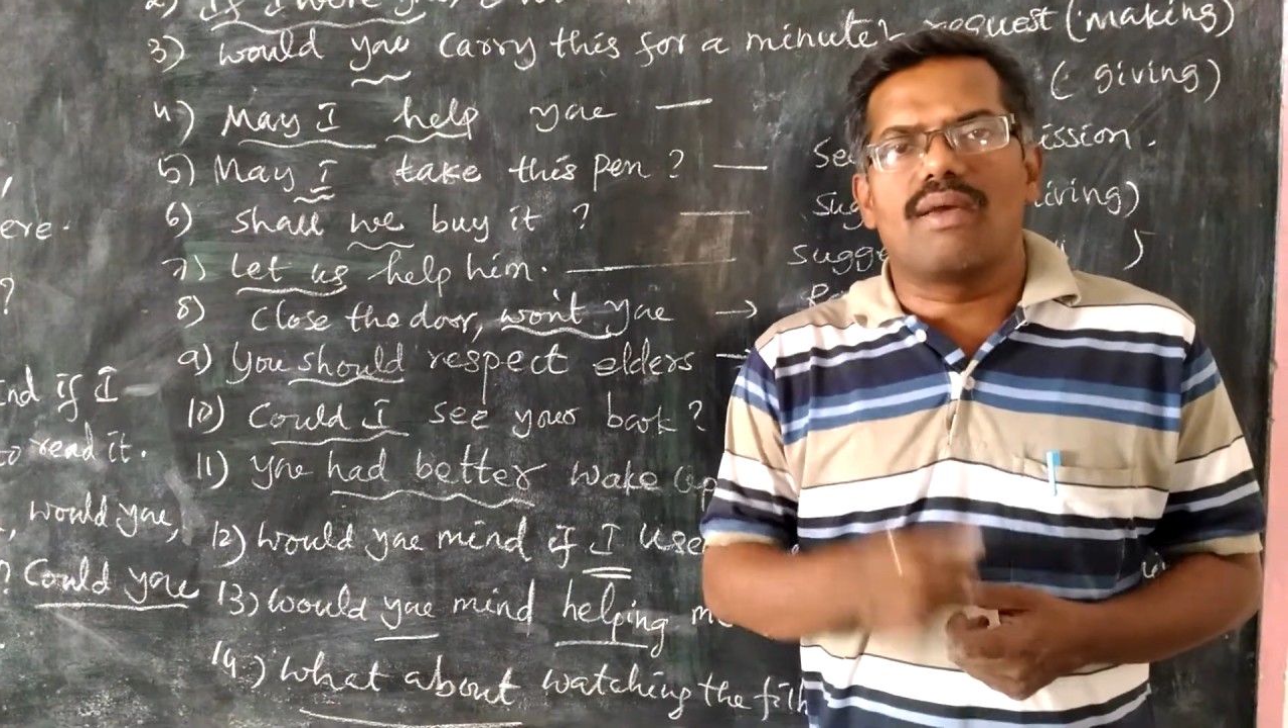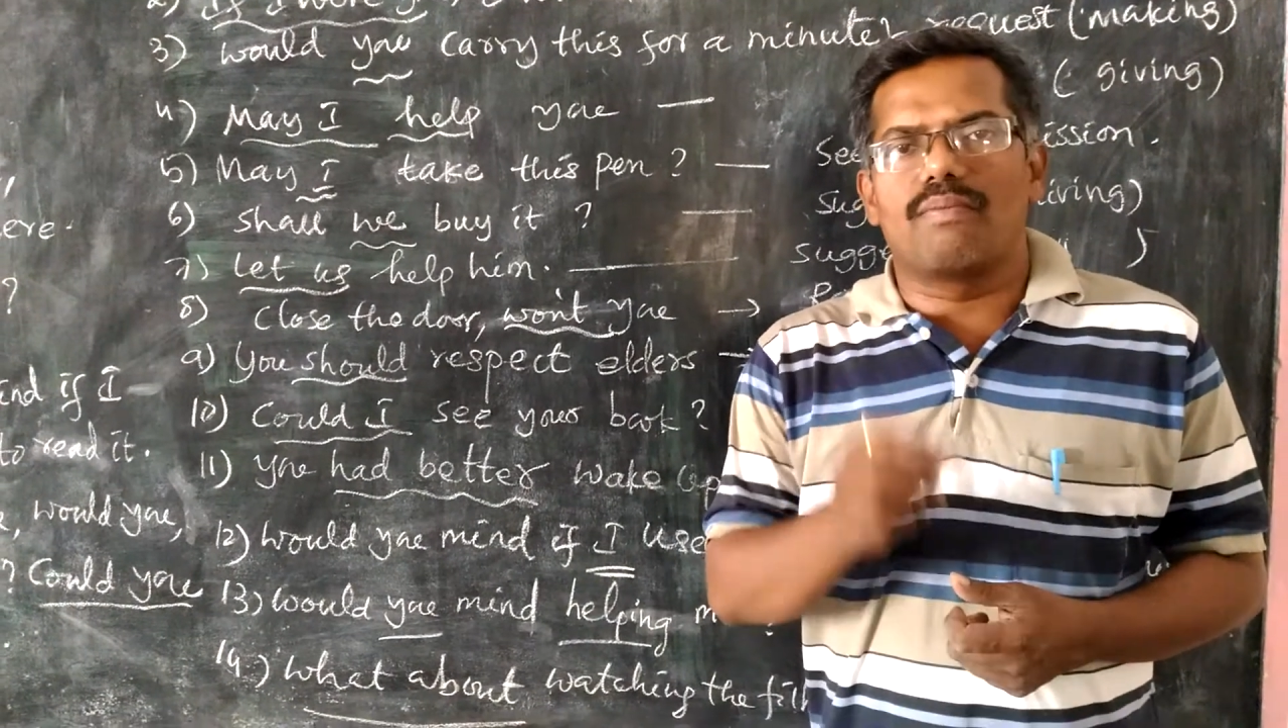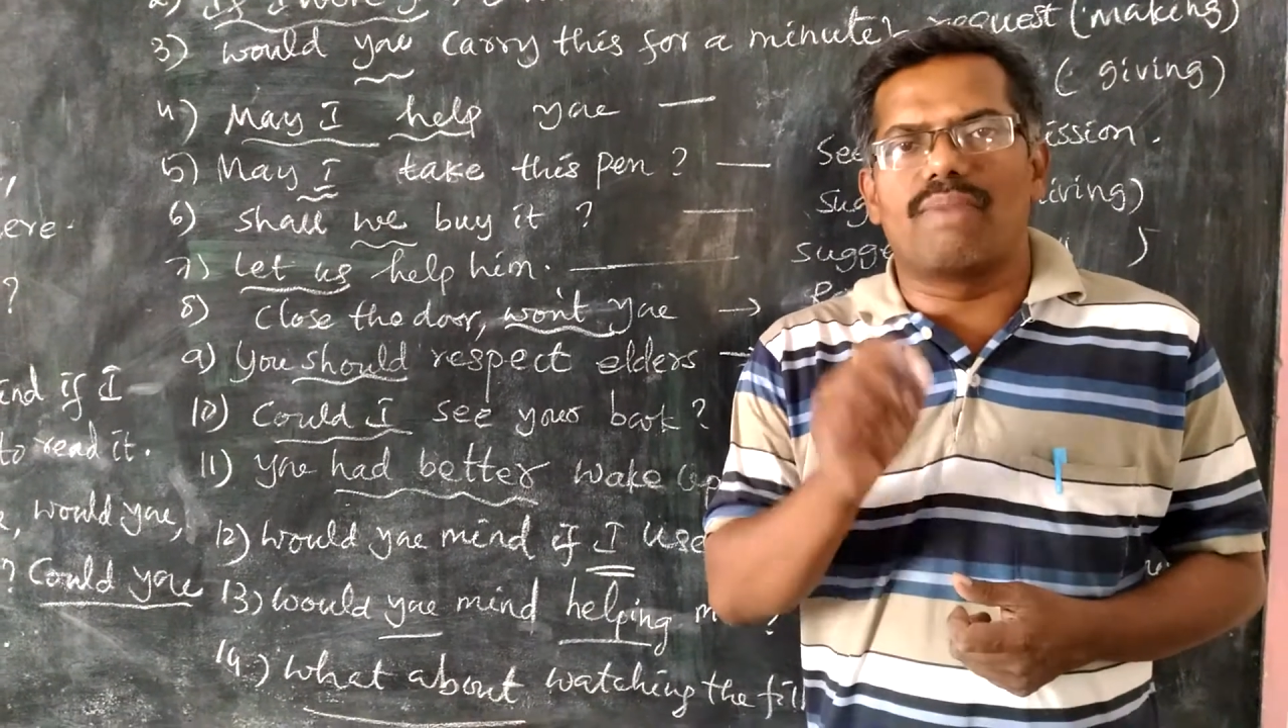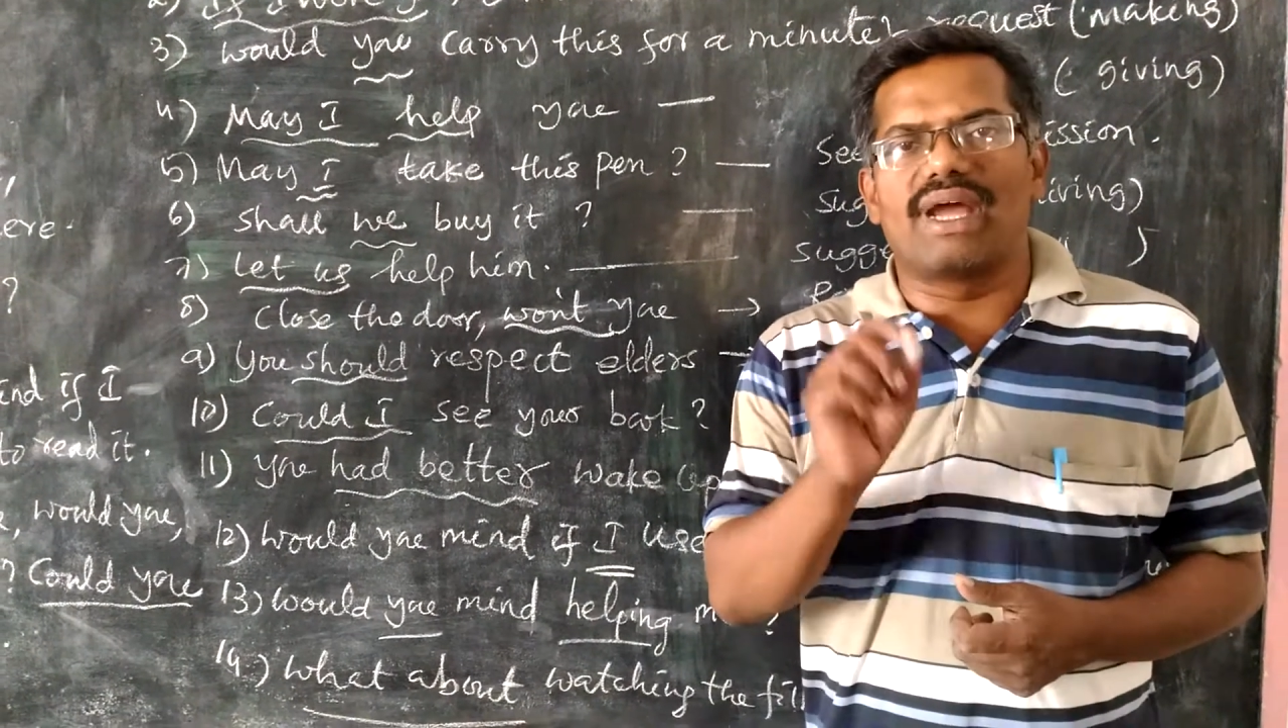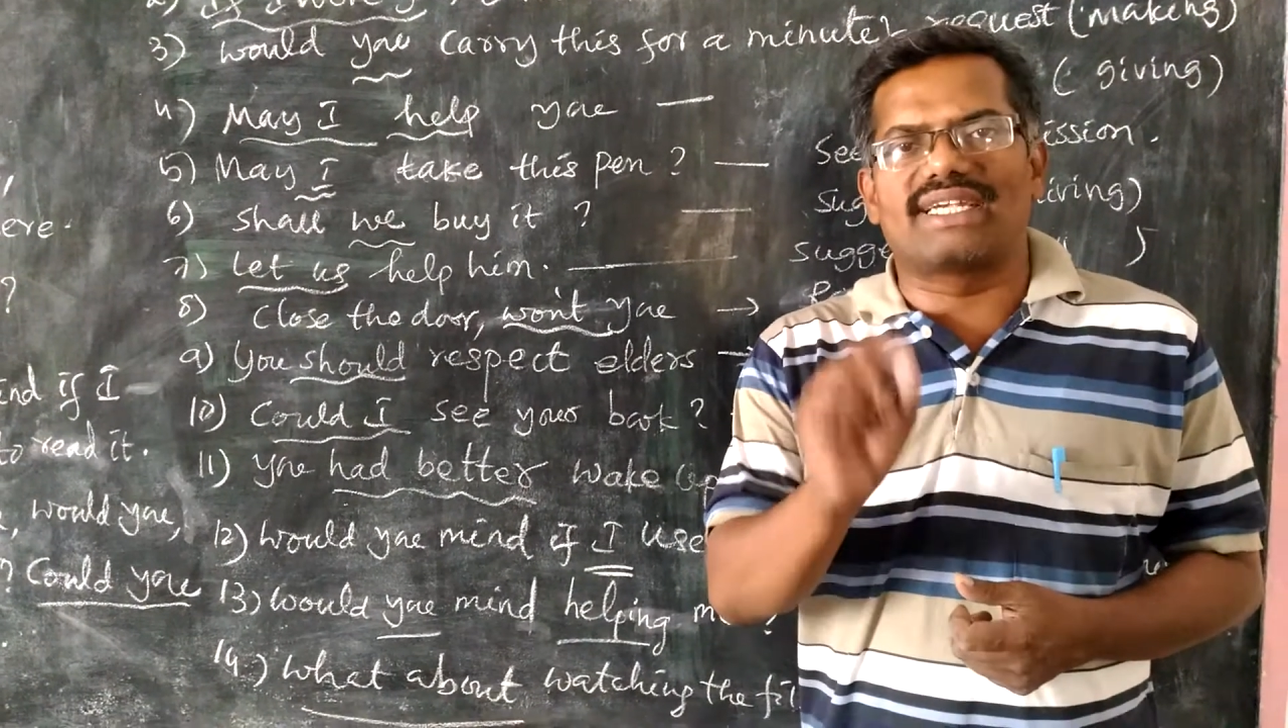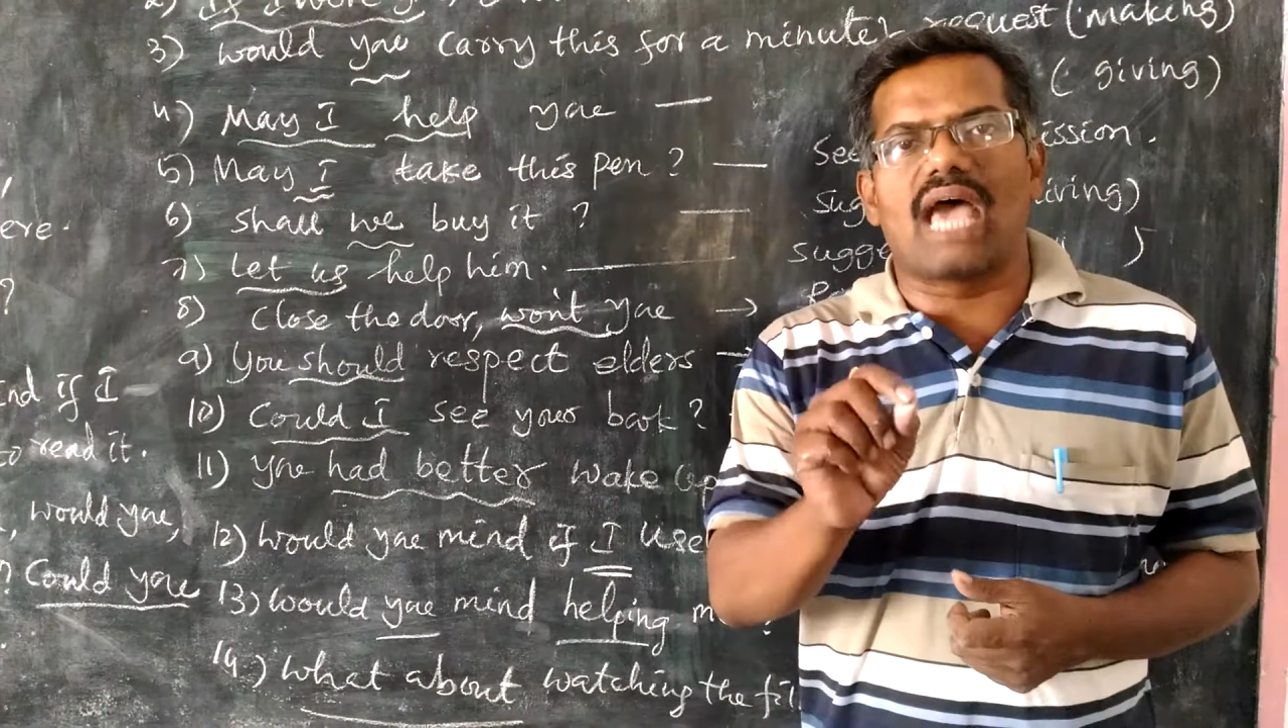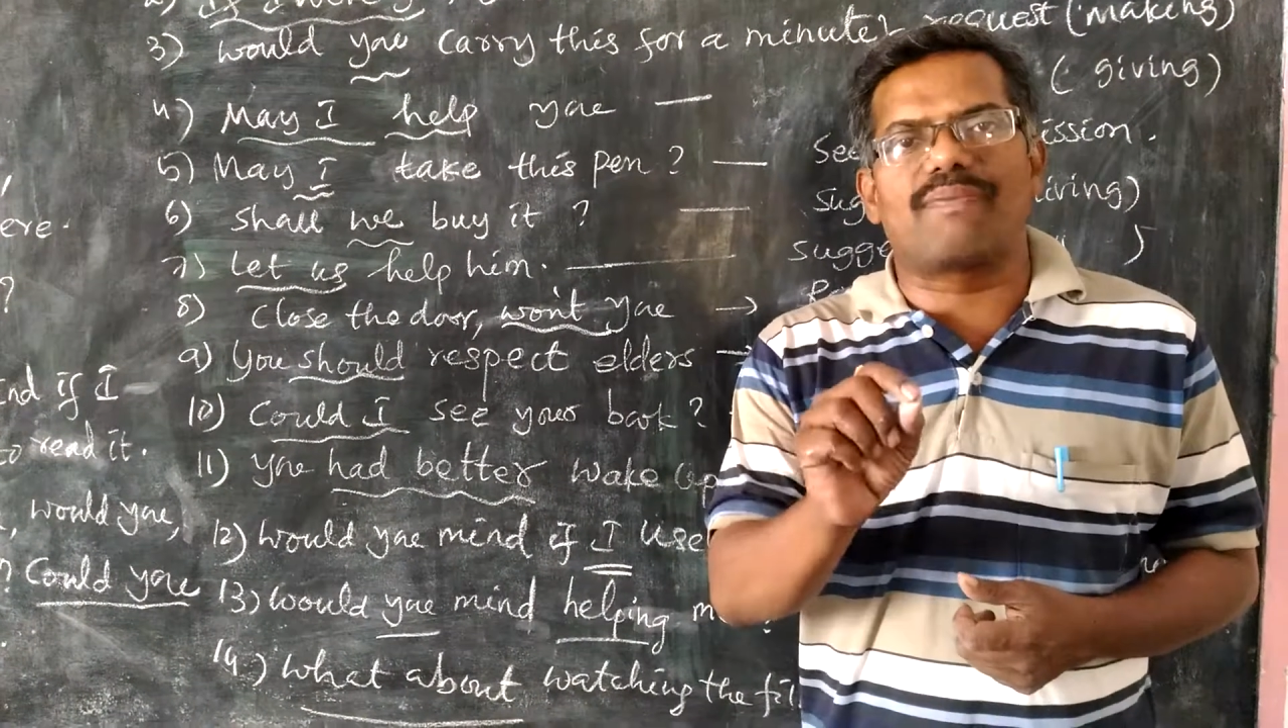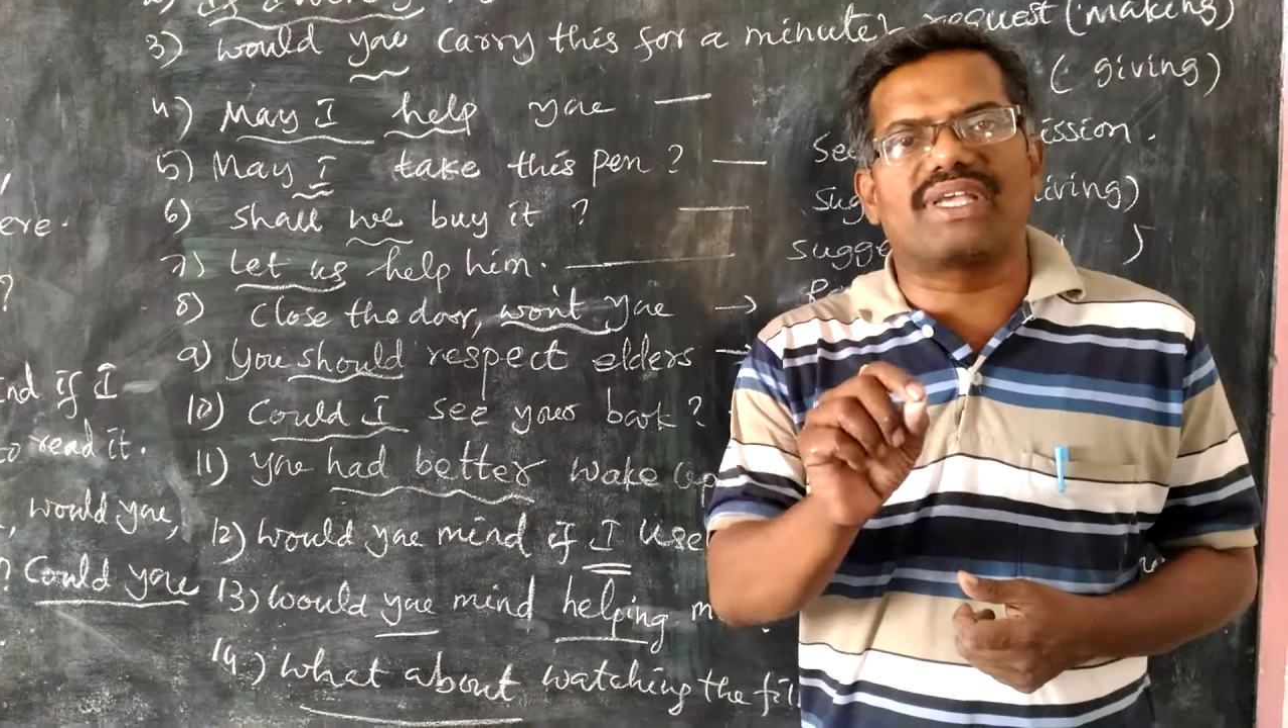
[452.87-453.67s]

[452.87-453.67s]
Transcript: by tapping